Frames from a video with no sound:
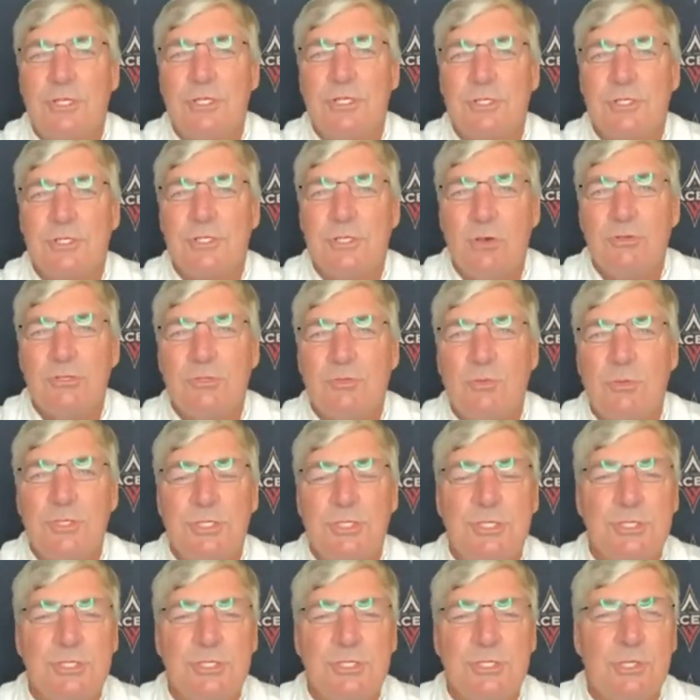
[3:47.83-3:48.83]
She just knows
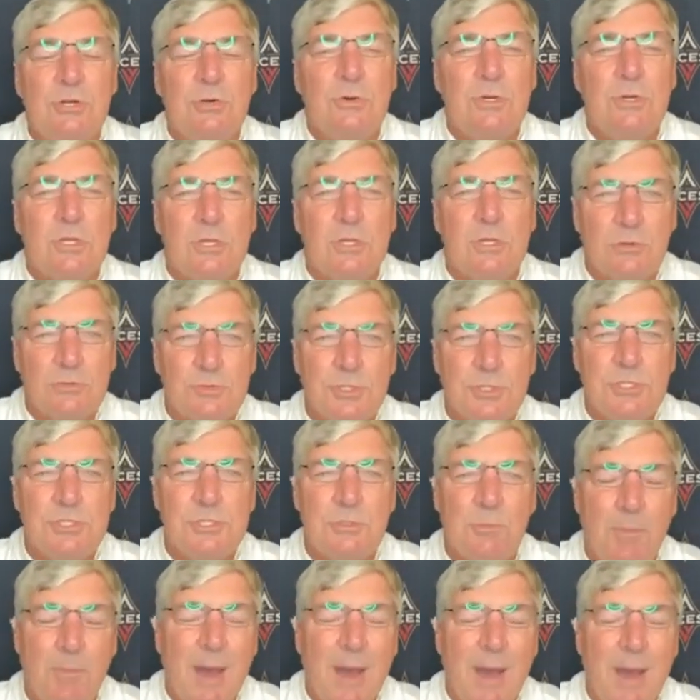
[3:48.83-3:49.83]
what she's doing, knows what
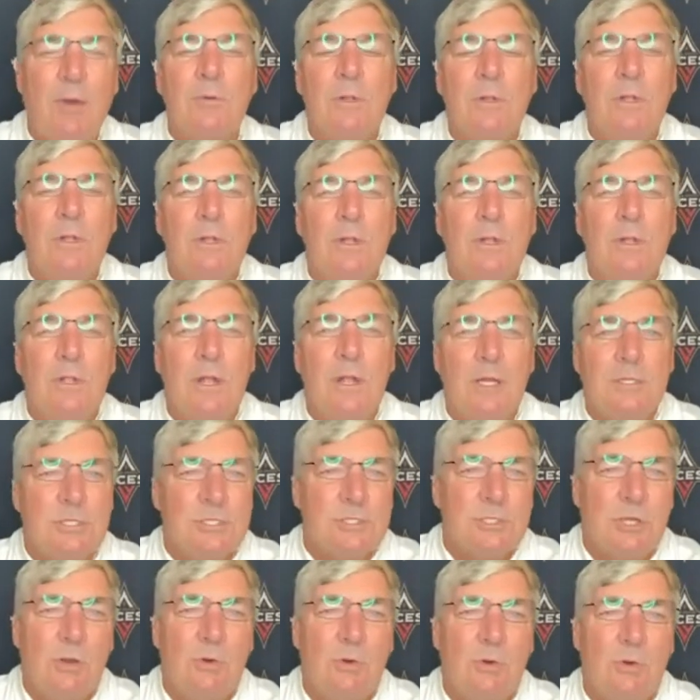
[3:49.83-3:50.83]
she's about, and
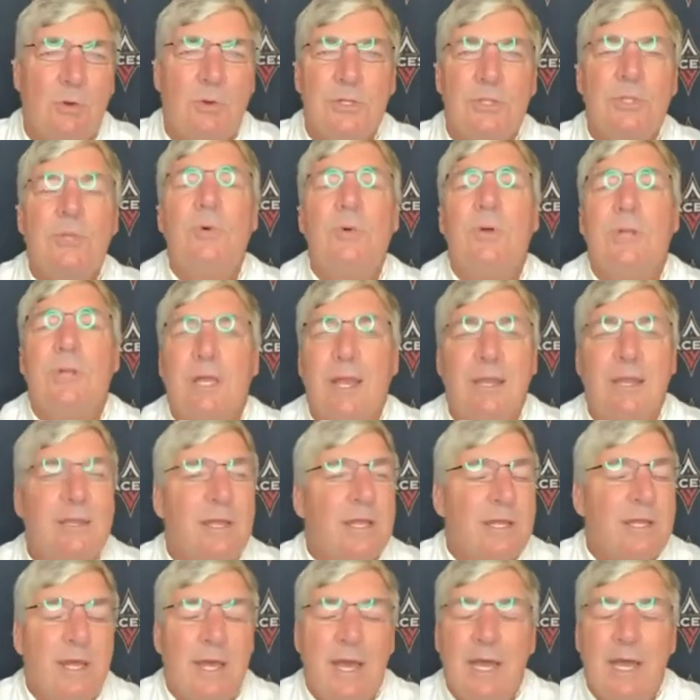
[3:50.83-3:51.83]
she's going and doing it.
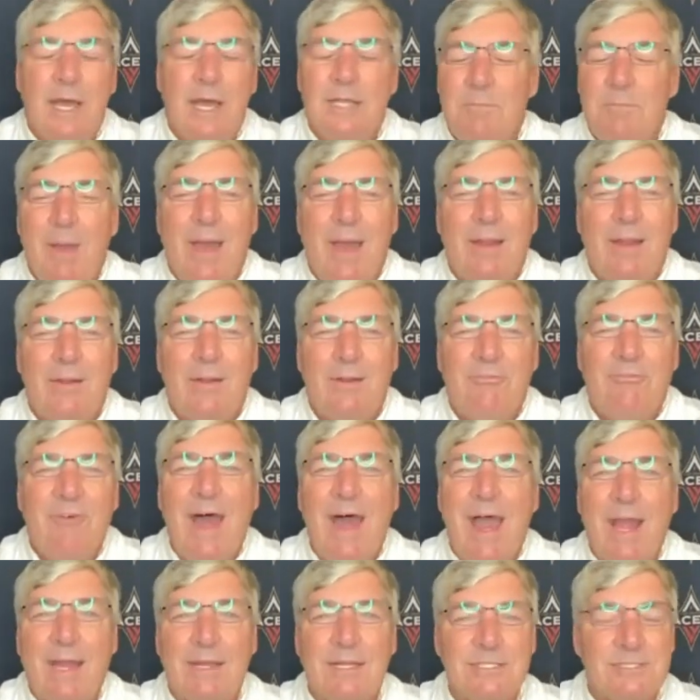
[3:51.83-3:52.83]
And it's a matter of
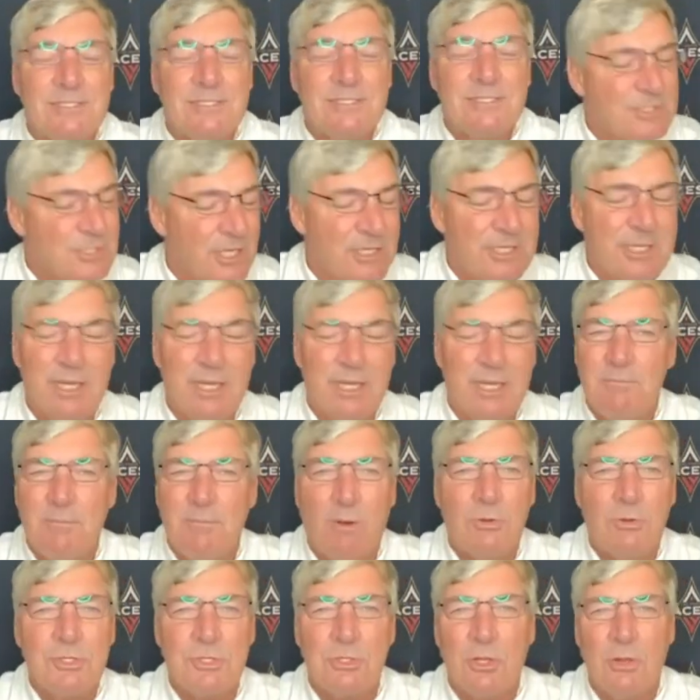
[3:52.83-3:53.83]
fact. Not, she doesn't get
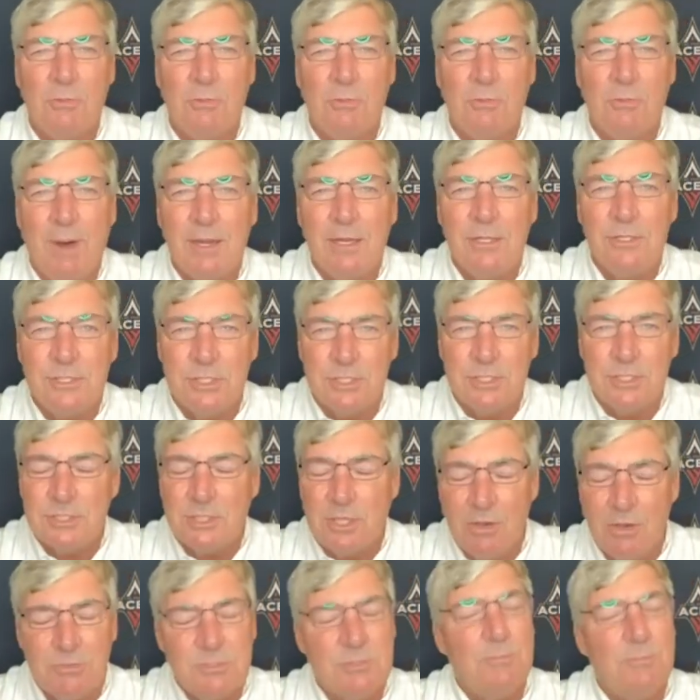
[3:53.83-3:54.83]
emotional about it. She
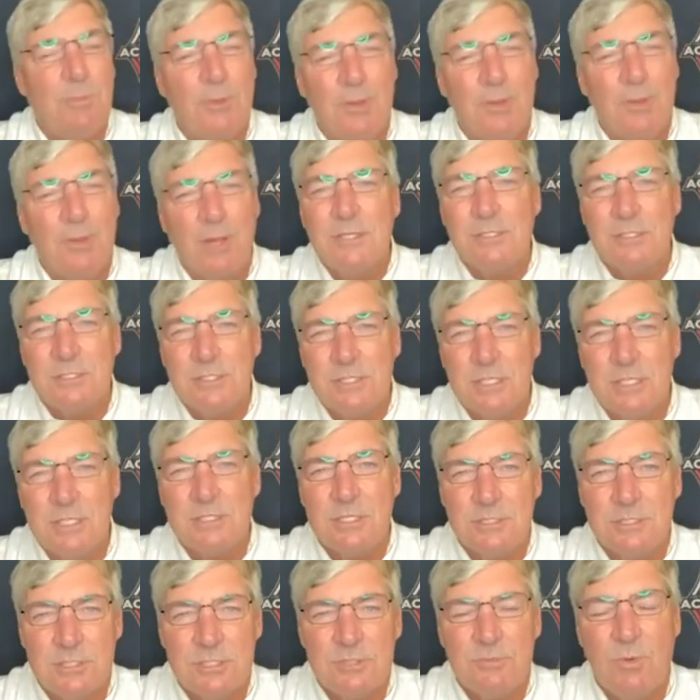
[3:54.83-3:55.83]
just goes and plays and
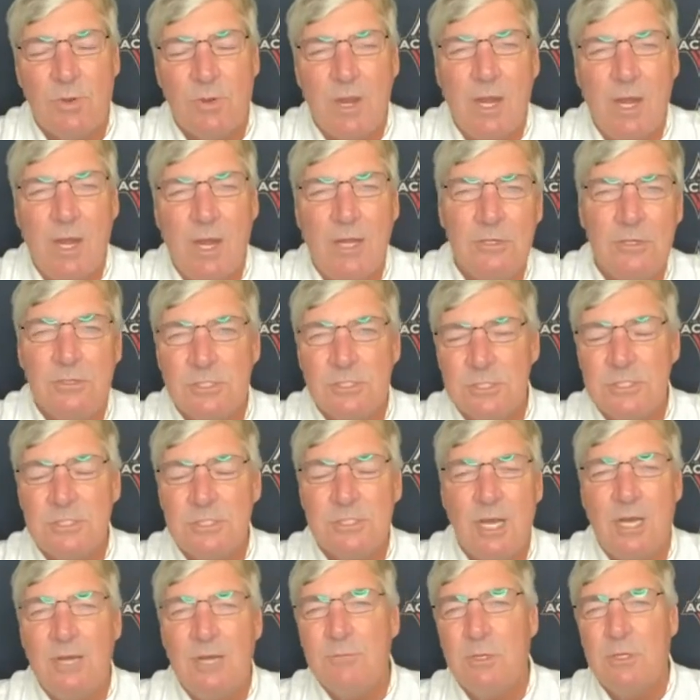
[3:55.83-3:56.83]
says, This is what I do. This
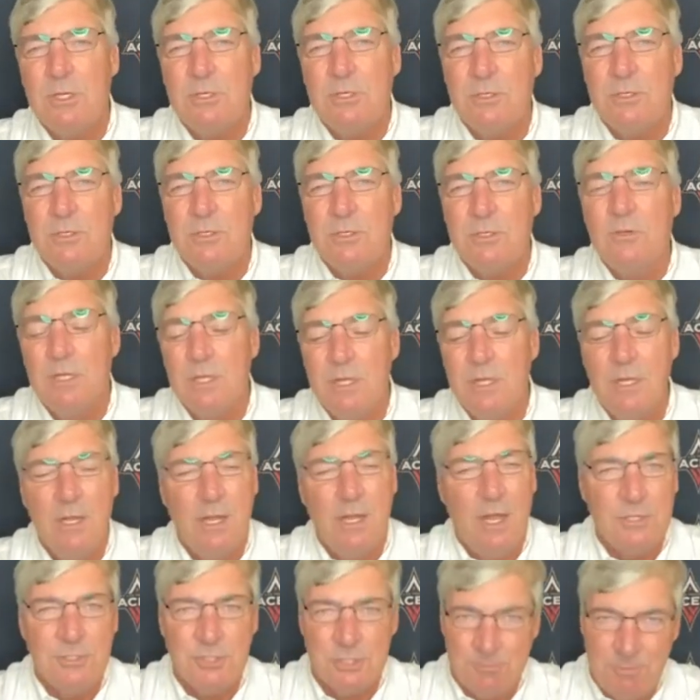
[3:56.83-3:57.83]
is how I'm going to do it.
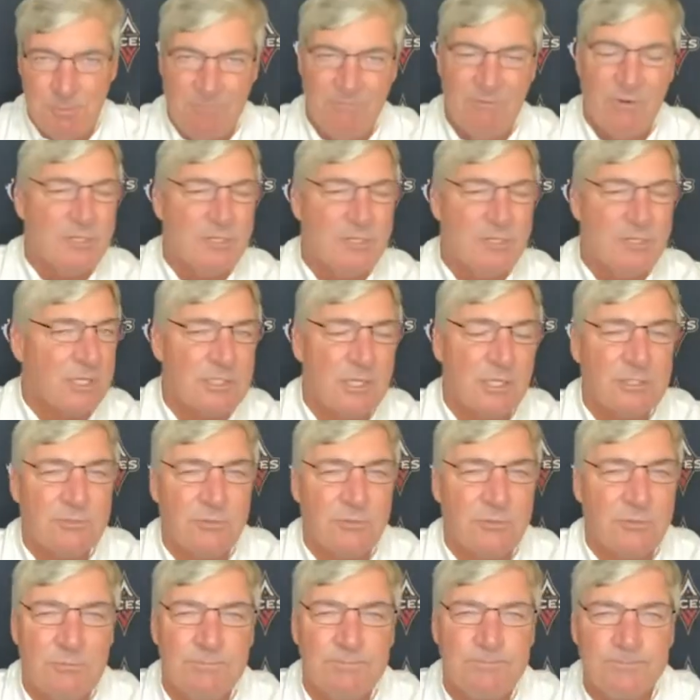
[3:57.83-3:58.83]
And she's been very
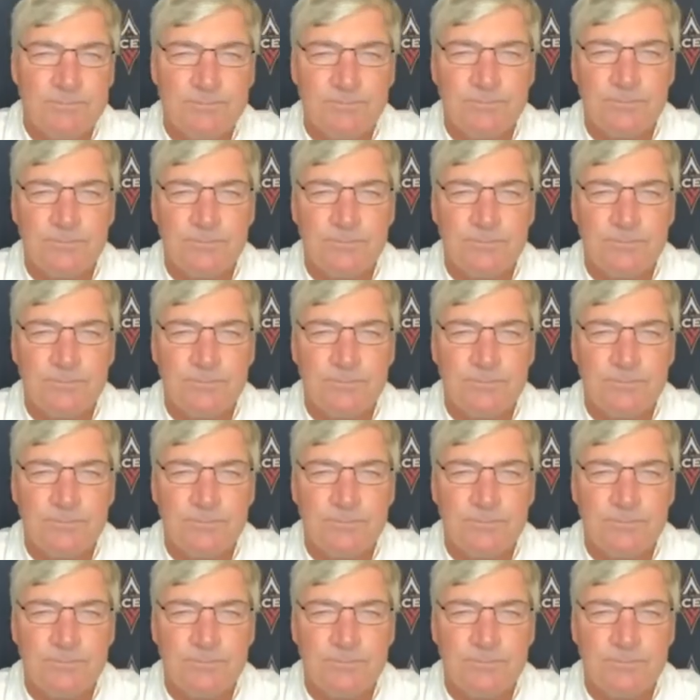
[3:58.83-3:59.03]
successful.